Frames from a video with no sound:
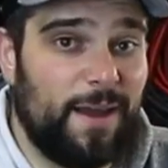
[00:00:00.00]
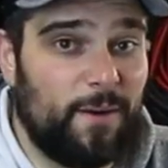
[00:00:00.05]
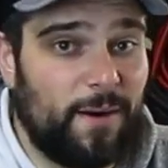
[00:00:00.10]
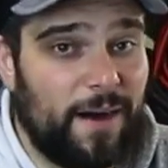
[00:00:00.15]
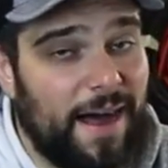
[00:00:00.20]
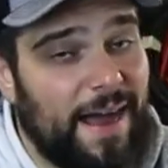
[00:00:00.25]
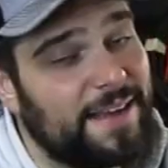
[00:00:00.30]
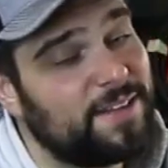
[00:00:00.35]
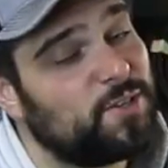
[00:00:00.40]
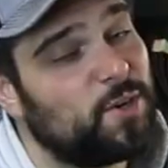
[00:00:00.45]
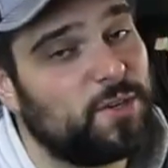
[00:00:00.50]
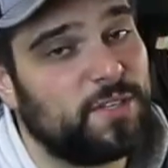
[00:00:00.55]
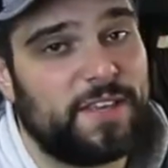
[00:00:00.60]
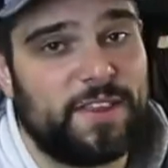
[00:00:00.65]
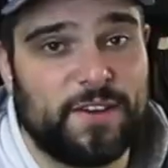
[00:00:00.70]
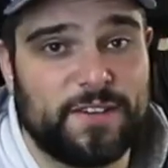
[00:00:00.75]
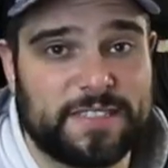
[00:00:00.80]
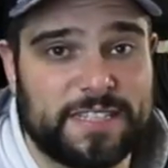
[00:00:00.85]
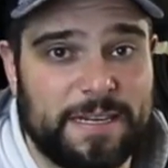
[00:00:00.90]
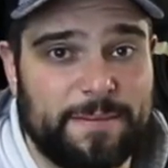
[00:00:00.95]
well, I told you
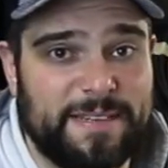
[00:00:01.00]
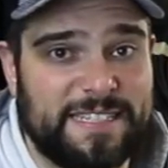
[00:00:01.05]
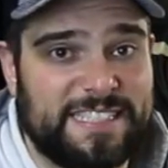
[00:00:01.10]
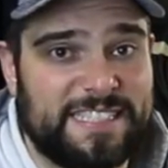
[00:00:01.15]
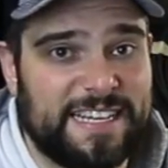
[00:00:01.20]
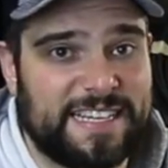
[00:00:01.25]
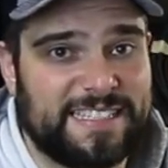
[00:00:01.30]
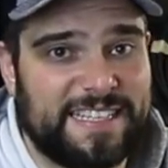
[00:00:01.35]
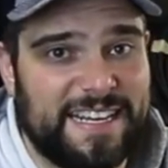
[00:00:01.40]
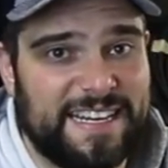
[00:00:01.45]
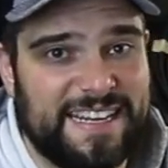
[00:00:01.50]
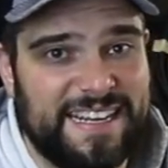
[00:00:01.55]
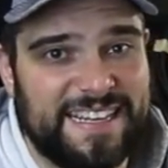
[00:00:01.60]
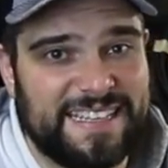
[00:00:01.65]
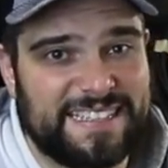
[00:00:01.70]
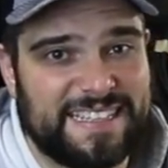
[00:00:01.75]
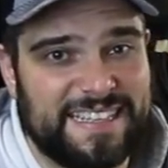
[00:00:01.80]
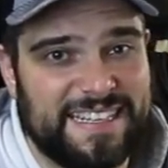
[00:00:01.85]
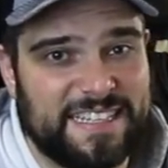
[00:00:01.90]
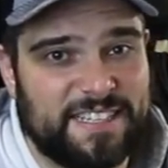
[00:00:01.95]
there's going to be 6
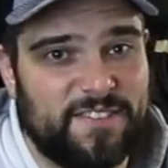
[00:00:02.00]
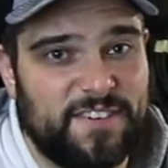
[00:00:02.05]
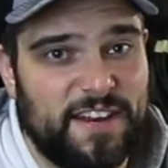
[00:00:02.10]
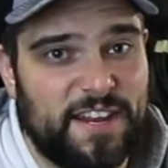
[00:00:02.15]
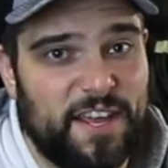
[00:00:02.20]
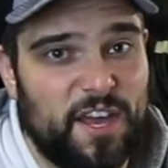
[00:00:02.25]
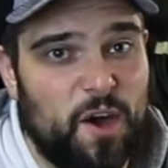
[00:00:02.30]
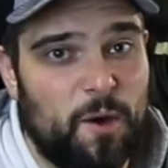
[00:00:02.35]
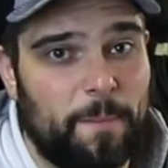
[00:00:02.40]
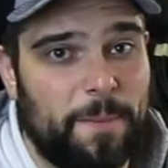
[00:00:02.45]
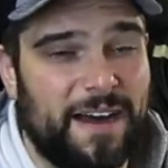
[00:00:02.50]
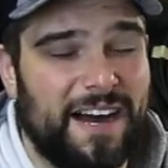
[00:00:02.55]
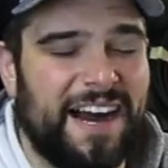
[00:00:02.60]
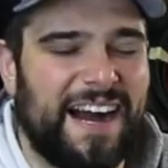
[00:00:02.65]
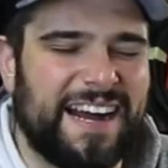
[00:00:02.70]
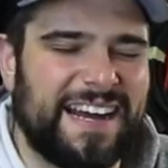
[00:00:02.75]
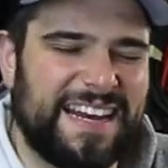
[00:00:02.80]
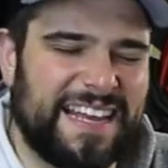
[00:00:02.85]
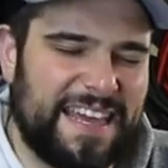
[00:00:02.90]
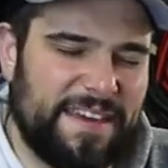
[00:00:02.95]
ideas in this video, but
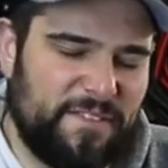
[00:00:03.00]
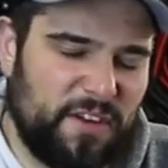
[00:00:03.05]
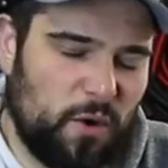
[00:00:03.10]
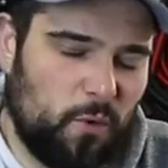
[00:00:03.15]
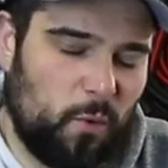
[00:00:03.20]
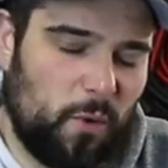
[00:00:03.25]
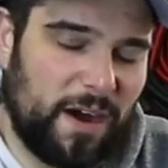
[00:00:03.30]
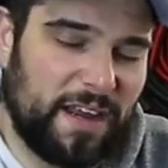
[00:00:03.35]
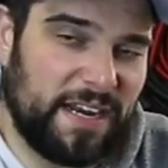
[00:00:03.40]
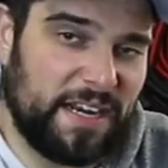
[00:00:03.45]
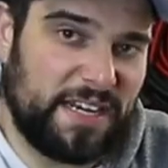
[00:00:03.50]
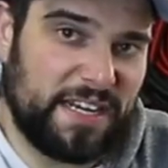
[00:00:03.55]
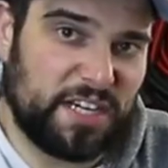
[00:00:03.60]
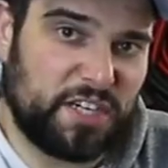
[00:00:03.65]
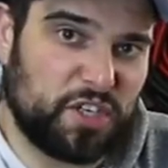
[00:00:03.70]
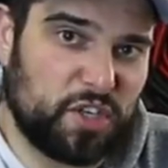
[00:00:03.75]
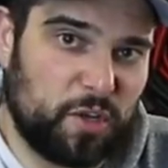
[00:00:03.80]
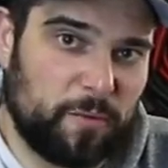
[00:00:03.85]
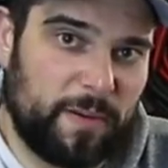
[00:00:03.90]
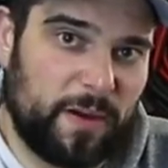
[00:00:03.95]
I'm going to give you one
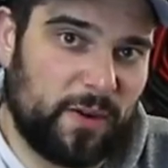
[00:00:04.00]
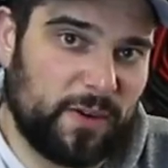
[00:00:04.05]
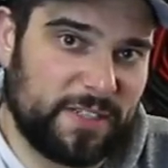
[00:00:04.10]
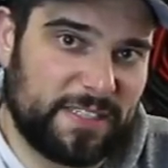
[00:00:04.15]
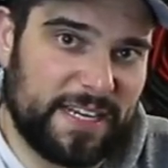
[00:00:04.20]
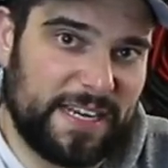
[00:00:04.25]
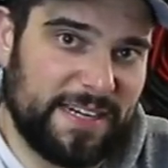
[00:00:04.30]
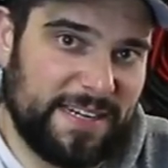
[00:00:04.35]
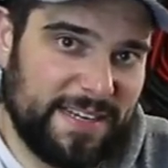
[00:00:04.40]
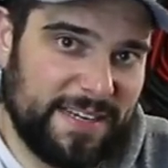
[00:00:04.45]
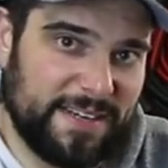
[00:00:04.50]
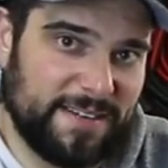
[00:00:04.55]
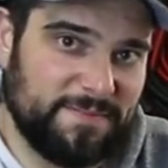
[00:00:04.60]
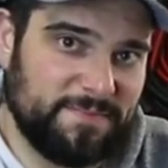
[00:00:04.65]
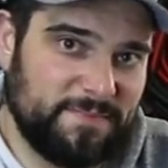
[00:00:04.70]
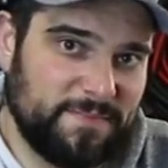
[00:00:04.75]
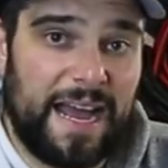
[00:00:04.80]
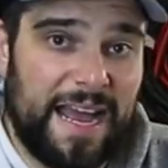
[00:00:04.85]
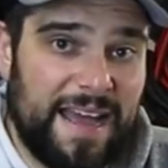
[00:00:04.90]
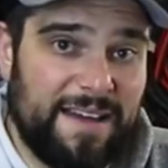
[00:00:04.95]
additional bonus idea.
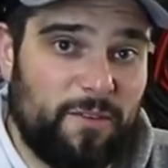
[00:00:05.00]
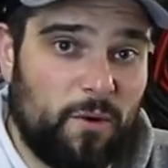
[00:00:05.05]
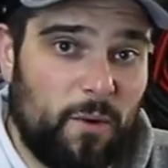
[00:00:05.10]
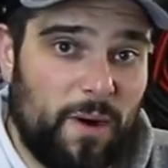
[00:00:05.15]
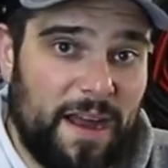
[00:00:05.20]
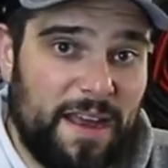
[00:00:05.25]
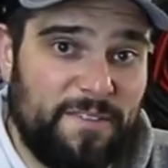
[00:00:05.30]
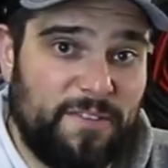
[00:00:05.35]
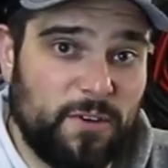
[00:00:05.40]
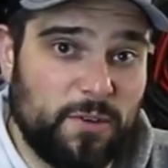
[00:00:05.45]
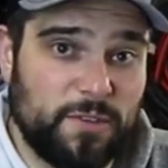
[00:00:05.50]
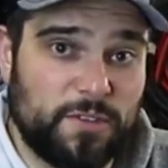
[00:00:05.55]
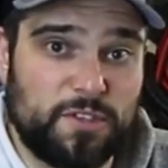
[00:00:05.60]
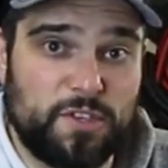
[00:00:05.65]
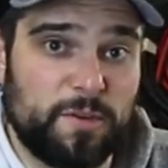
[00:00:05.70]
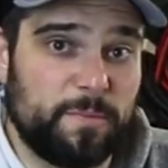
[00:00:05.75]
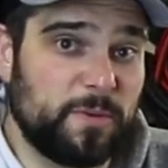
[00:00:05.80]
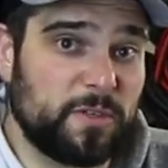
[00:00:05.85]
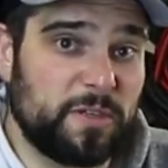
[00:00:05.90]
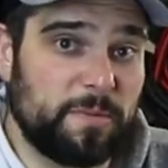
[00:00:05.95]
I have a wife who's
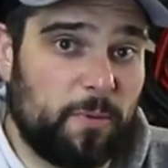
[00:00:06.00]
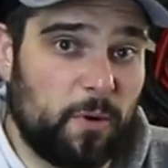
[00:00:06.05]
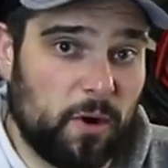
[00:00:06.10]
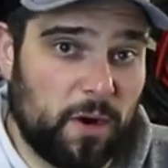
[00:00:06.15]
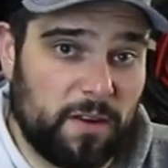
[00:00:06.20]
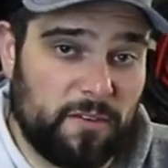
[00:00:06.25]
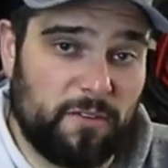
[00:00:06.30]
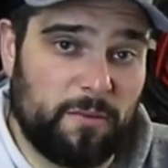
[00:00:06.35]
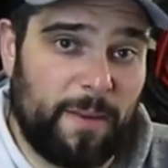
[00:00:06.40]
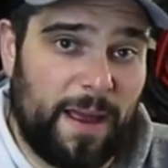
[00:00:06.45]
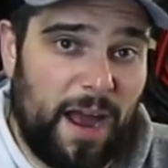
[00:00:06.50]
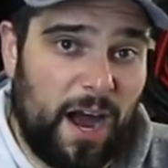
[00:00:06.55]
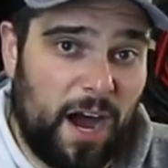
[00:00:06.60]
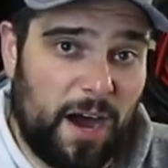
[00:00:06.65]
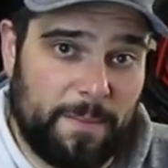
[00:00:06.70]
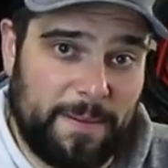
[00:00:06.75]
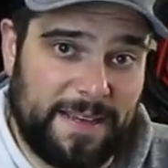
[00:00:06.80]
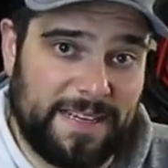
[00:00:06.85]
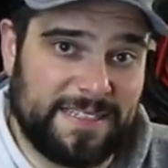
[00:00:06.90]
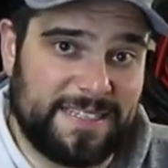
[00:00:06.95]
super supportive of my
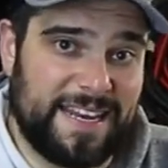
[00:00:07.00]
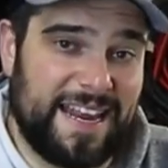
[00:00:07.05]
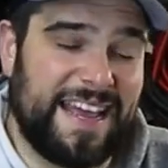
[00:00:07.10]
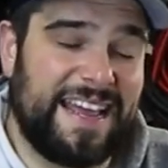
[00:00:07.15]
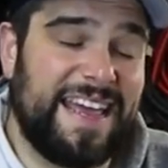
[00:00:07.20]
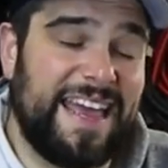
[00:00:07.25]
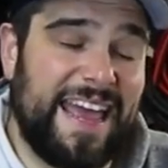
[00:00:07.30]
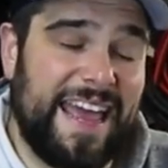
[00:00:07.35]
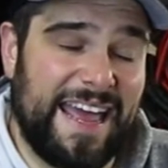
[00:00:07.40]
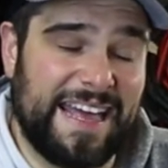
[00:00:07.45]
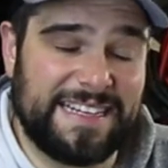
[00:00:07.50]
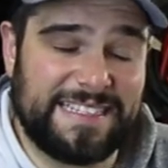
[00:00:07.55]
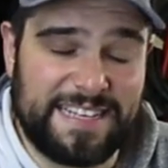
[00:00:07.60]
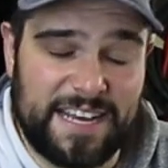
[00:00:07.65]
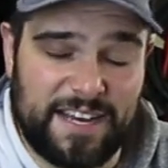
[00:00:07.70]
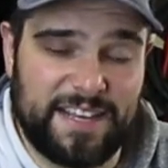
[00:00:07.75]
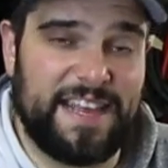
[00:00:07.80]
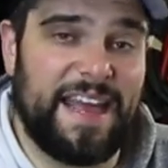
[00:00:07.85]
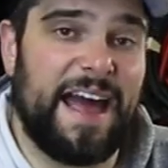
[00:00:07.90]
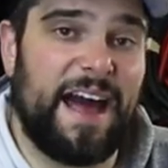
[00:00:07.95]
hobbies, and I can't
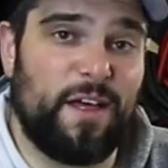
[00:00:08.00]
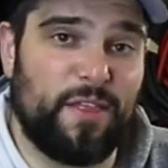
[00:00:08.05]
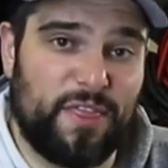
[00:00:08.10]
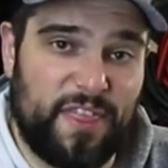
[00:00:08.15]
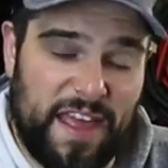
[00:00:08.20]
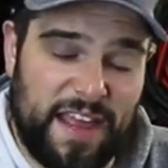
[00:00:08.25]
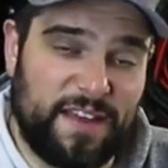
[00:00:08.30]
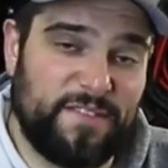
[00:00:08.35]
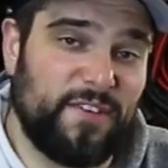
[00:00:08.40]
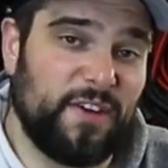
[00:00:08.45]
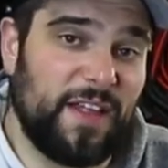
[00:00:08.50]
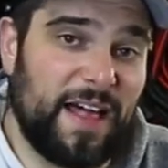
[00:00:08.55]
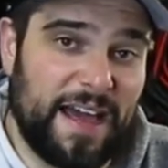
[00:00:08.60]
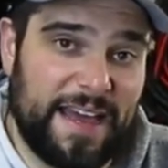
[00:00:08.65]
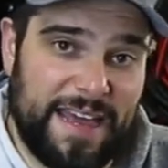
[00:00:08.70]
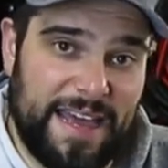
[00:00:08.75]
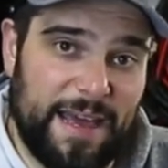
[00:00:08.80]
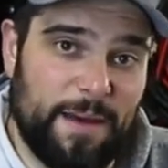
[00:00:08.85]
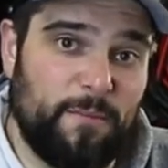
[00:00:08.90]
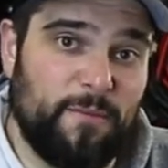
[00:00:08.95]
tell you how thankful I
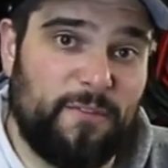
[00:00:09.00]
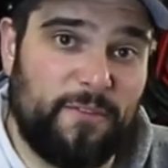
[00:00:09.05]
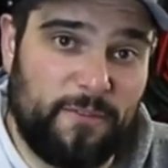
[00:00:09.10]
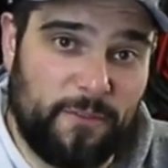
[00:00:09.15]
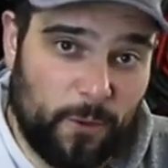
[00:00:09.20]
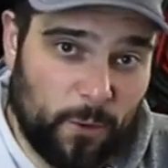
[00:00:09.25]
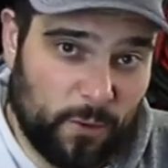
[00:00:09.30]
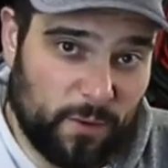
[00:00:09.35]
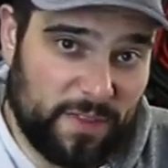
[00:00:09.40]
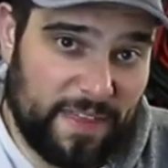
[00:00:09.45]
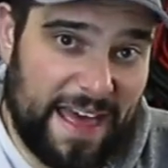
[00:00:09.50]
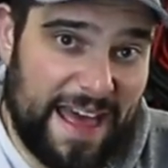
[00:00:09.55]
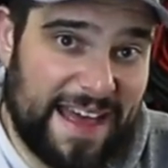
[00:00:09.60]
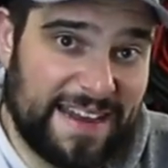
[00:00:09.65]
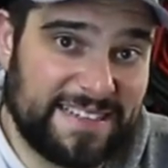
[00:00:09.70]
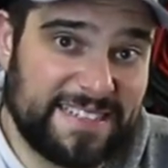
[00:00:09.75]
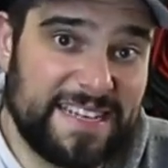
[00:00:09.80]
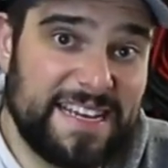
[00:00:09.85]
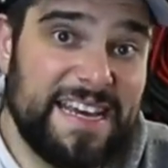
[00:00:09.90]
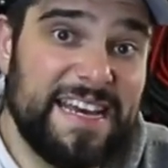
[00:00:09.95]
am for
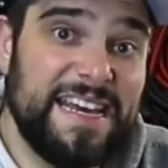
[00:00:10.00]
that.